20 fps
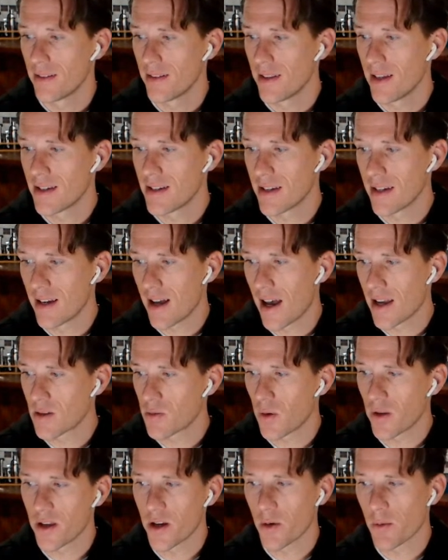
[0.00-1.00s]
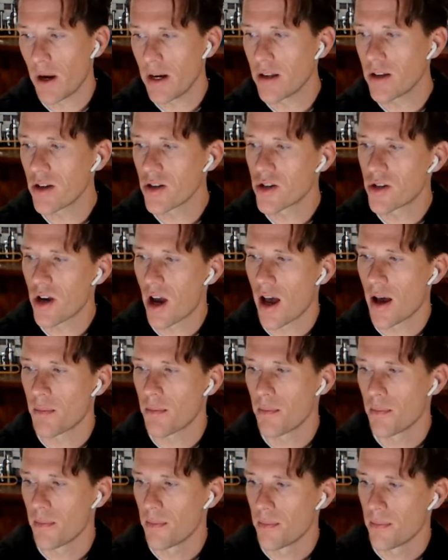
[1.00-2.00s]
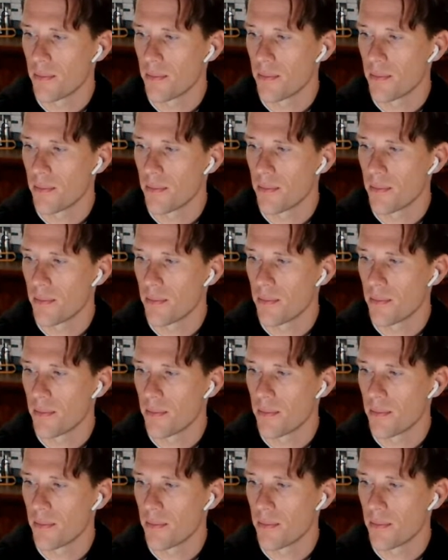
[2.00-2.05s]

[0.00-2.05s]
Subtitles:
Listen, guys, whether you're ready to shop